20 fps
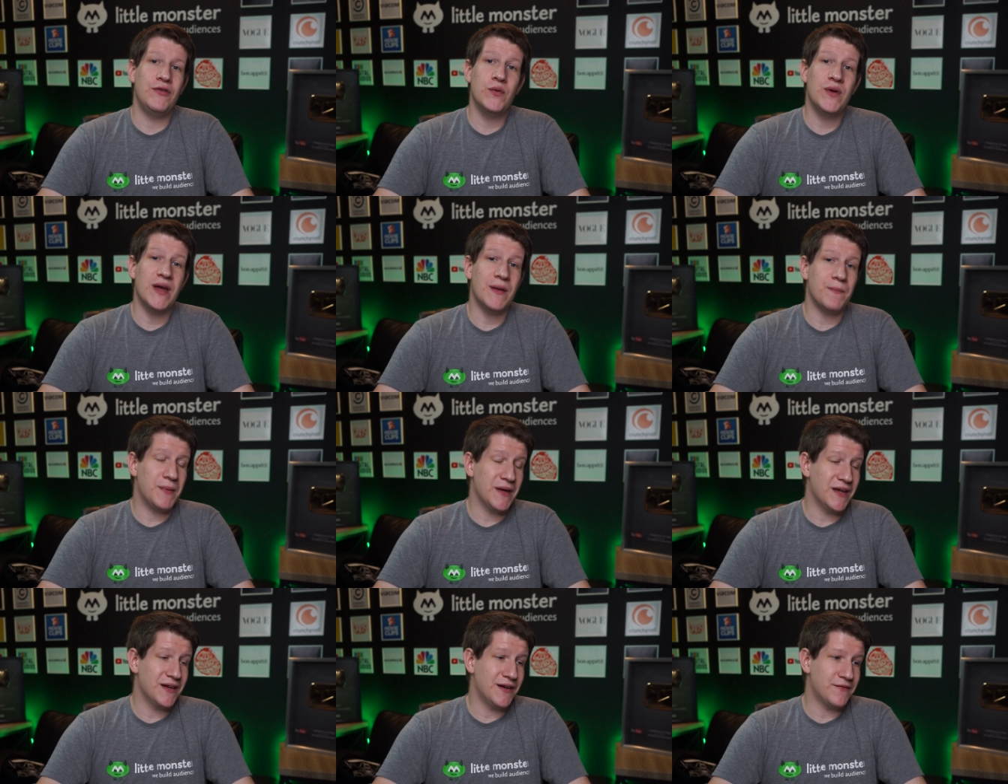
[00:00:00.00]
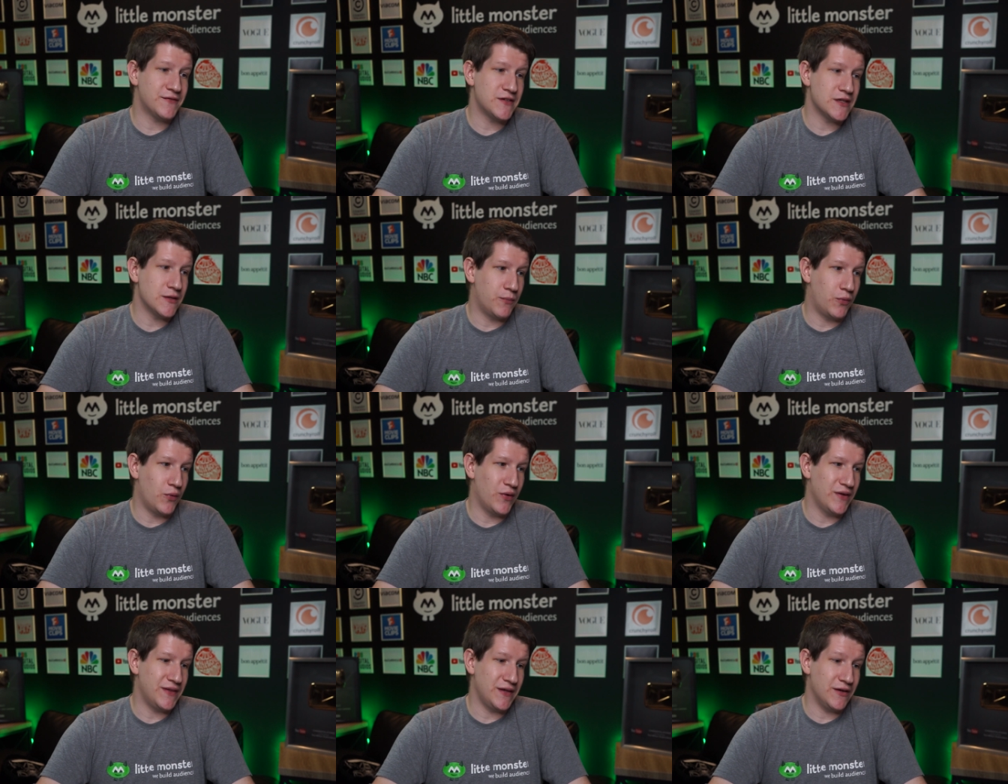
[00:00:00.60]
you get big enough to the
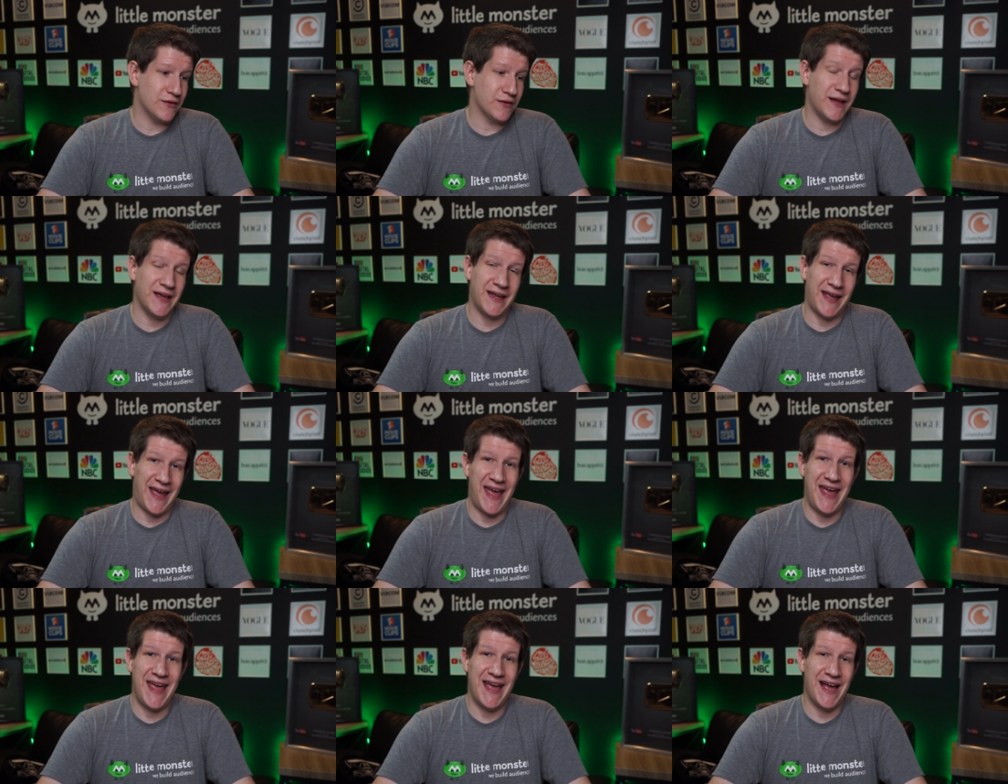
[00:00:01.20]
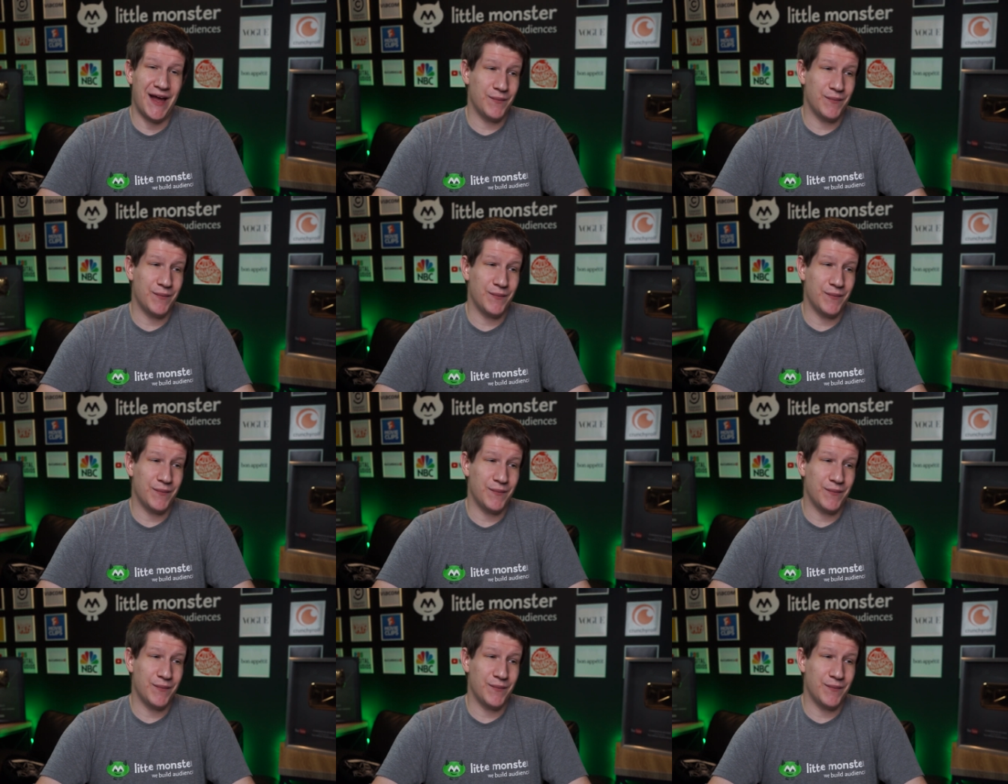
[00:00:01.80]
point that you're like, hey,